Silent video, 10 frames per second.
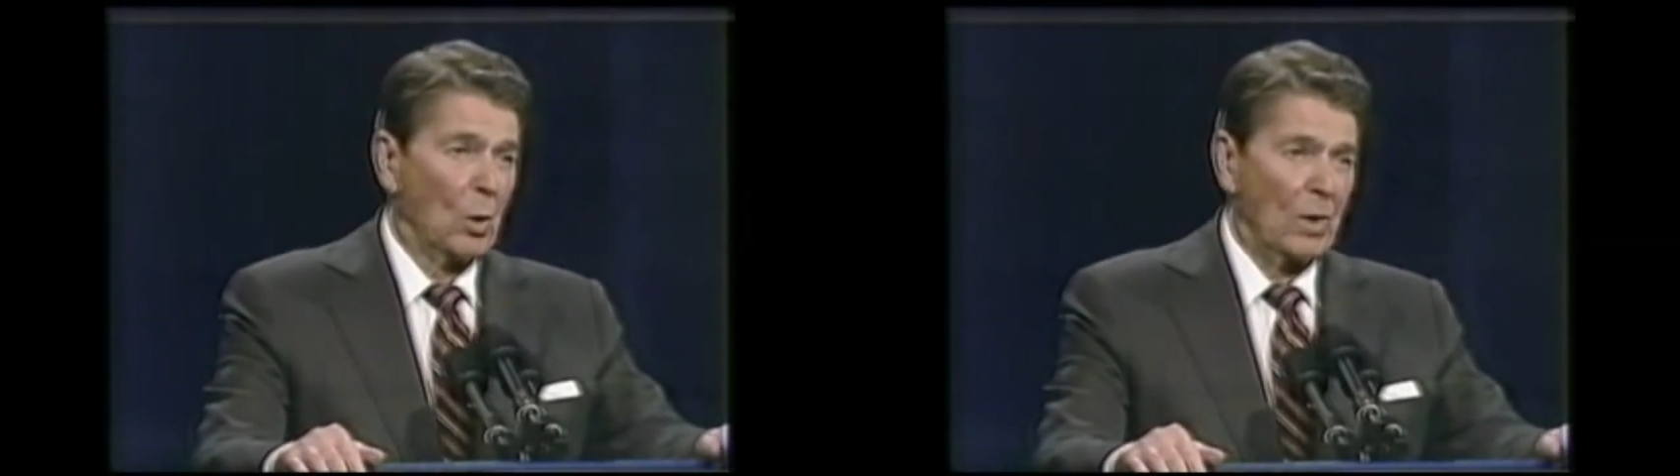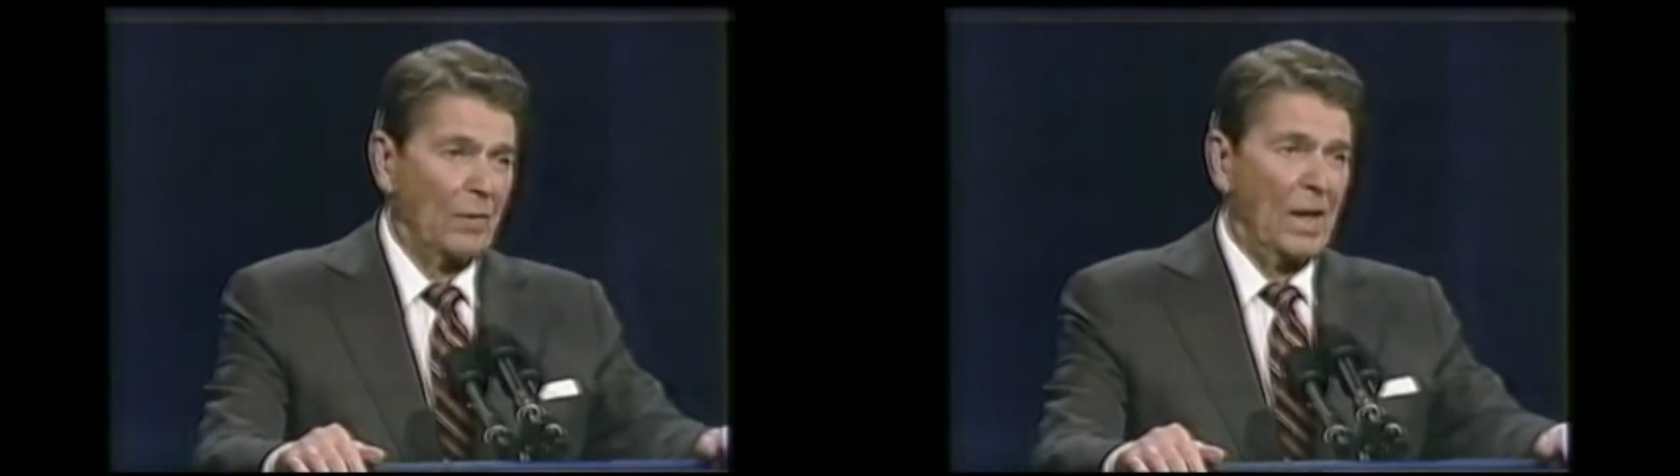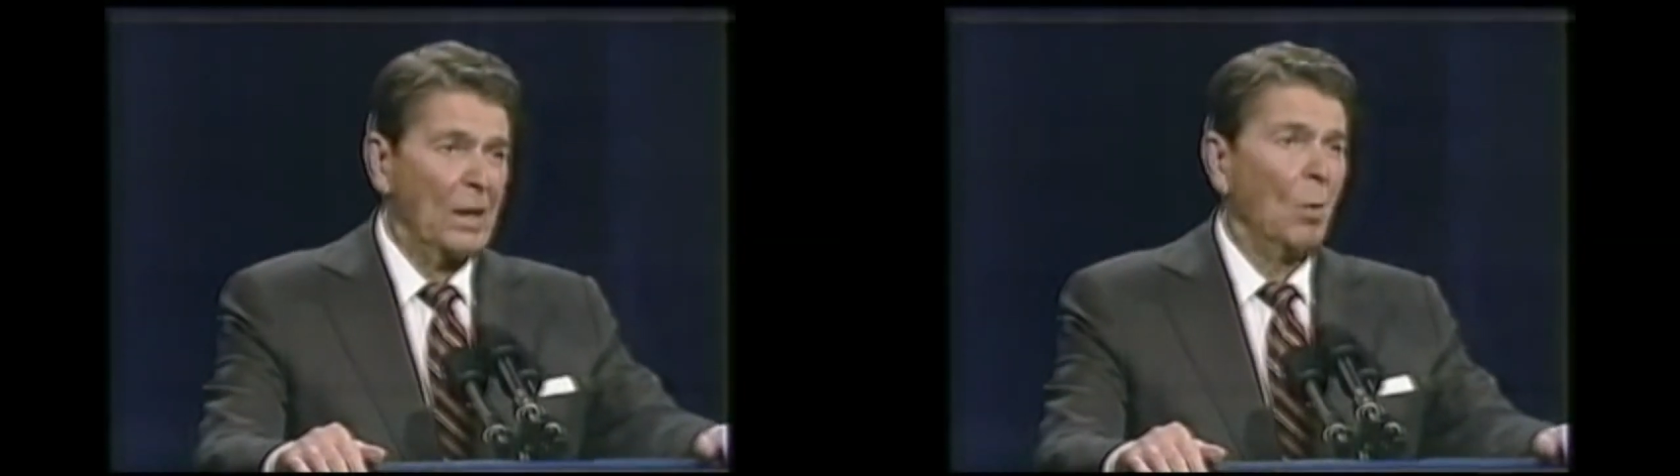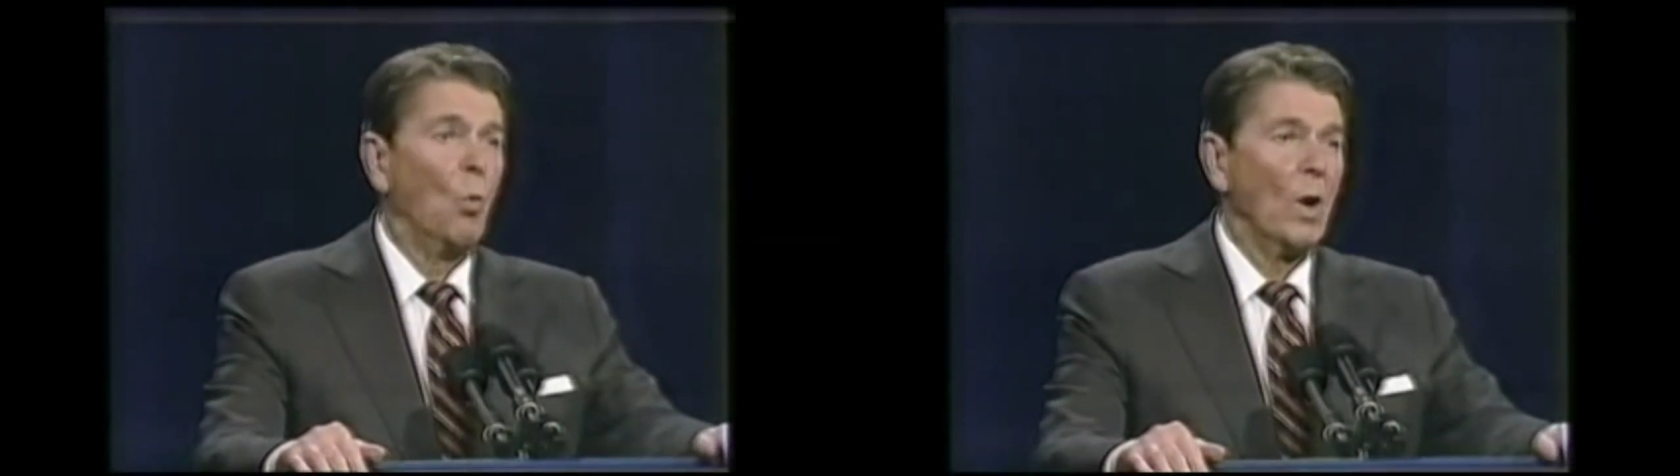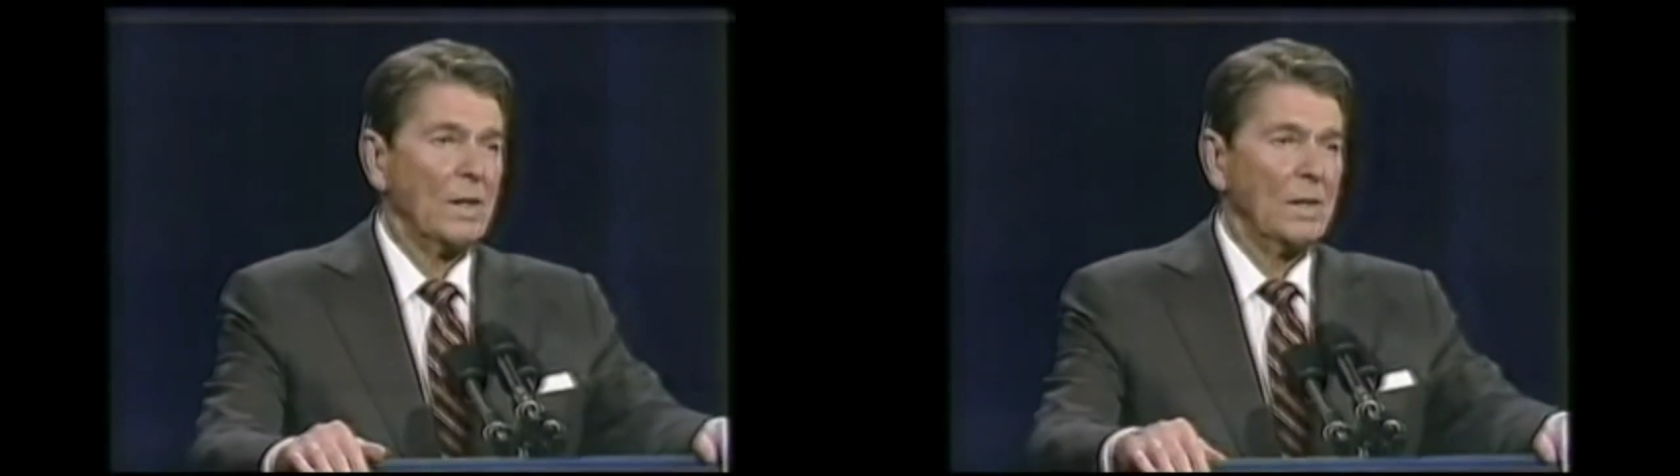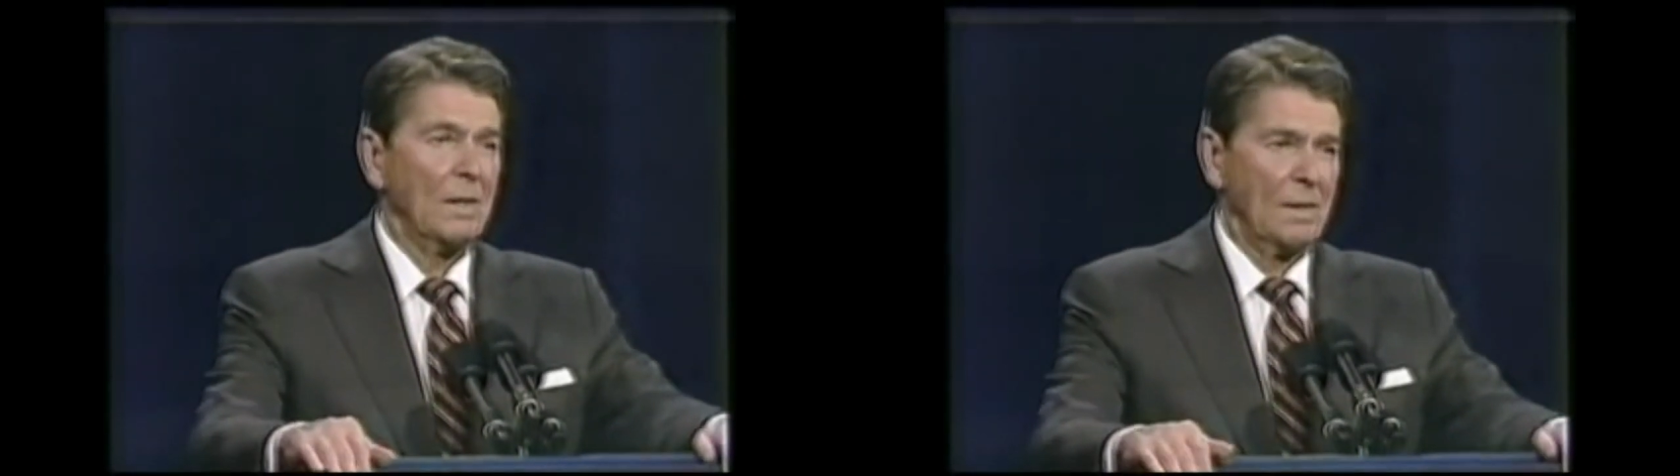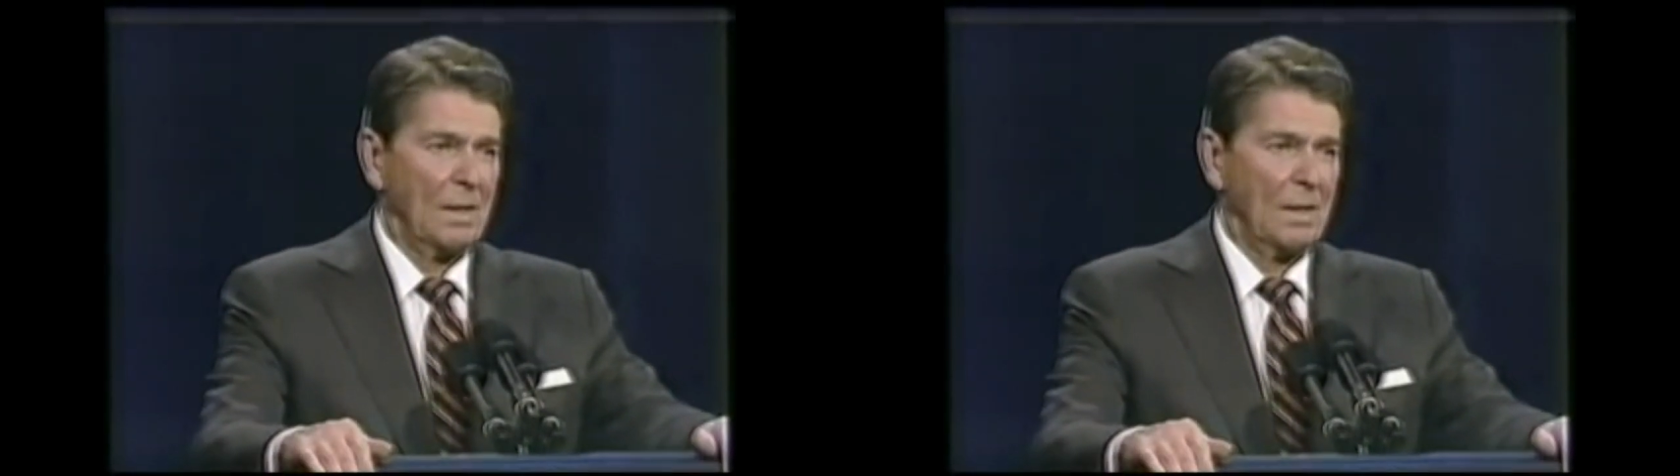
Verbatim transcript: or that they wanted